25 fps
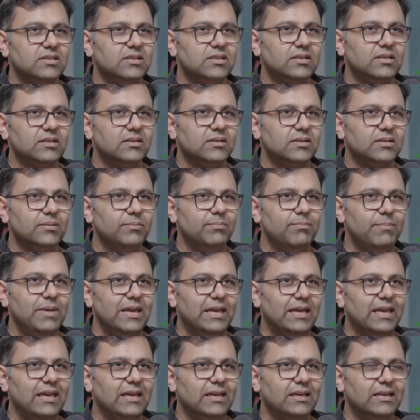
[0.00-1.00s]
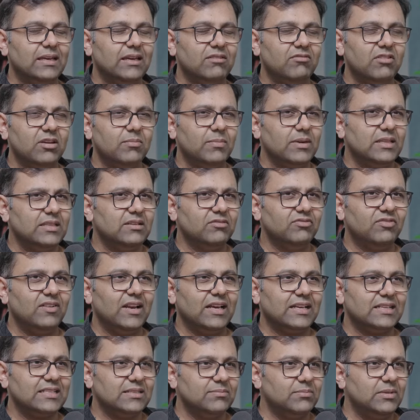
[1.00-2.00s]
uh, making, giving me the
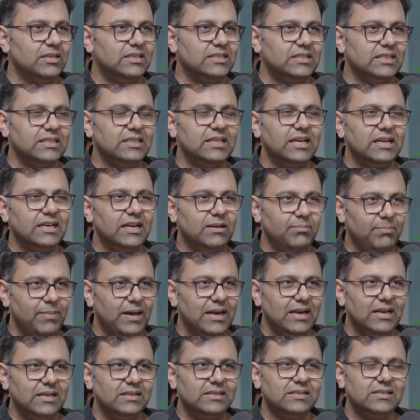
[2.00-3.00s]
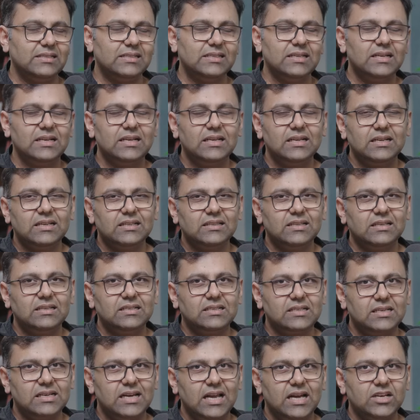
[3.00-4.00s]
flexibility, the independence, the
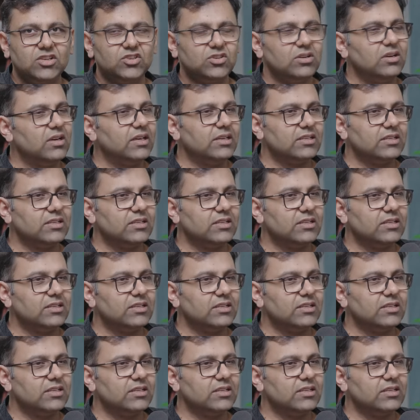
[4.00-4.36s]
international